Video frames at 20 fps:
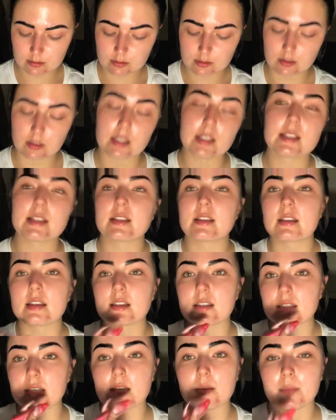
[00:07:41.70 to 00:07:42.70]
So this is
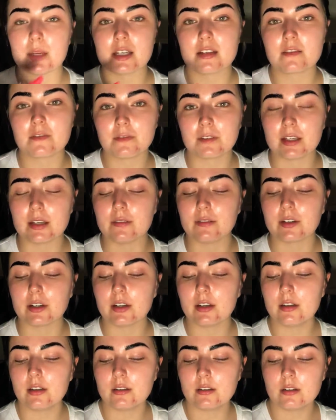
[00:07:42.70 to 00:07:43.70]
the cinnamon
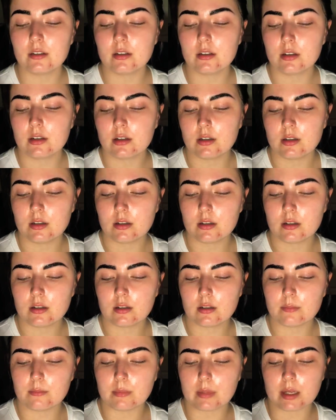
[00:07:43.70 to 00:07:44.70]
flavor.
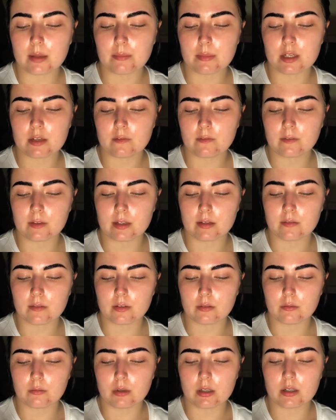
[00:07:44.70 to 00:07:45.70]
My mint
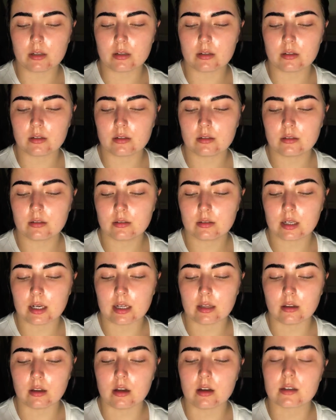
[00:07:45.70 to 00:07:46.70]
flavor one
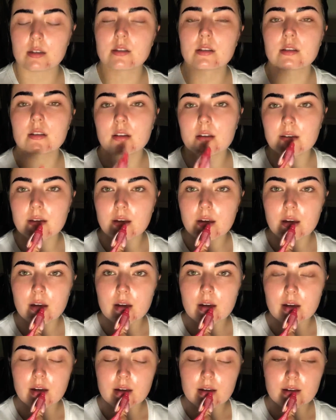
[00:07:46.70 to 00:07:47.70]
I lost
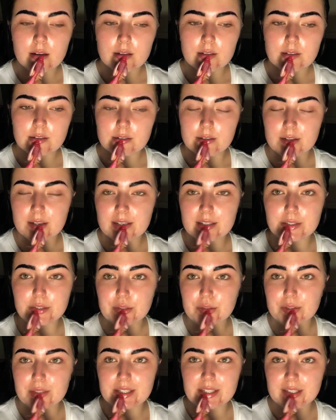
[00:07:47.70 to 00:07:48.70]
during
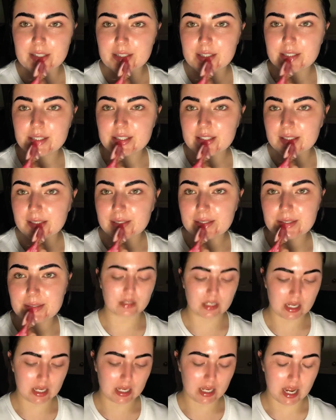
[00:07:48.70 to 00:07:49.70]
New Year's.
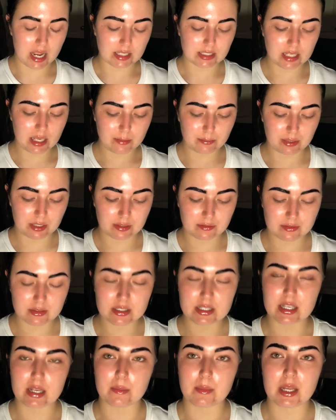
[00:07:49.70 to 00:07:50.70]
It has that bit of
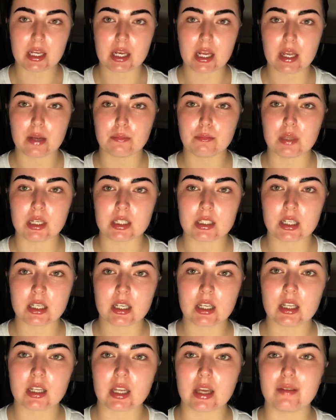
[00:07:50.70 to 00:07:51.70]
cinnamon and mint
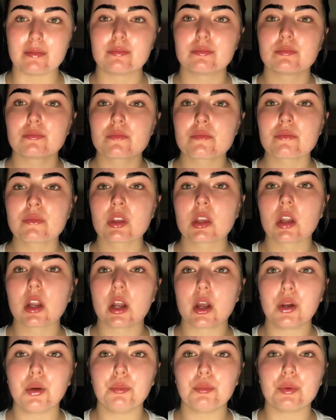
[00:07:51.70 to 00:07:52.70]
in it that
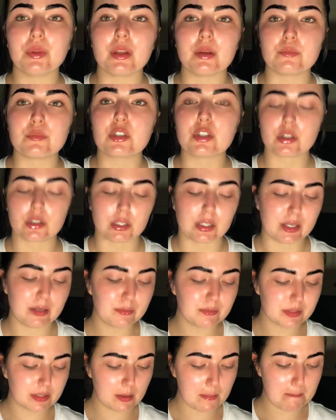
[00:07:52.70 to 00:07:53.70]
kind of plumps your
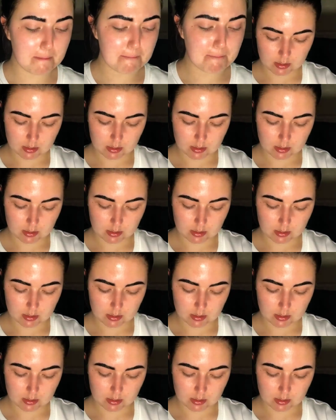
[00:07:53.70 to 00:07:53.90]
lips.